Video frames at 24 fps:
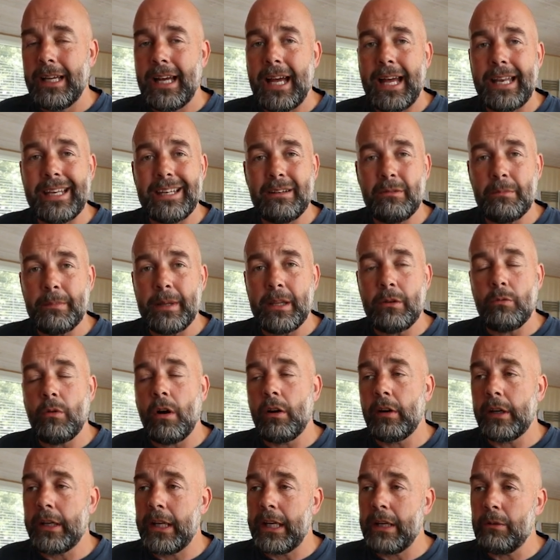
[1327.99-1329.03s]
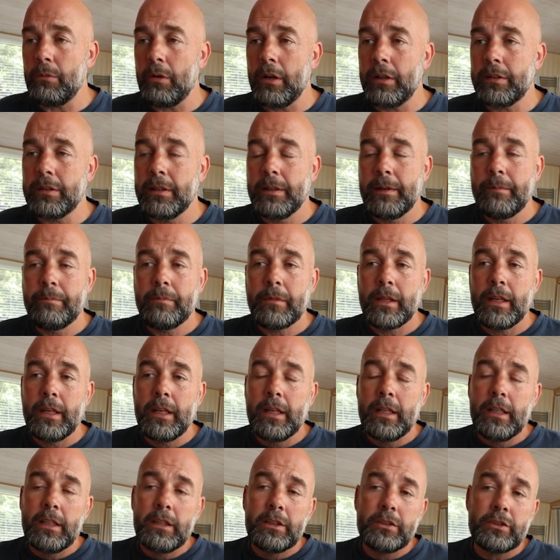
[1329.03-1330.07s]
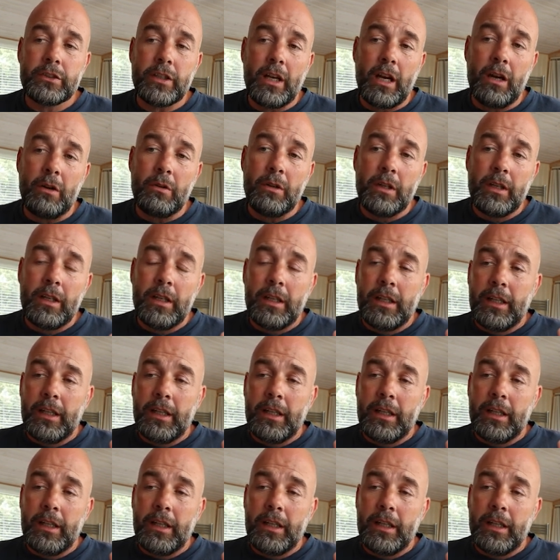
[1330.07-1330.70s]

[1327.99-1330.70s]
and it would be the wrong keyword so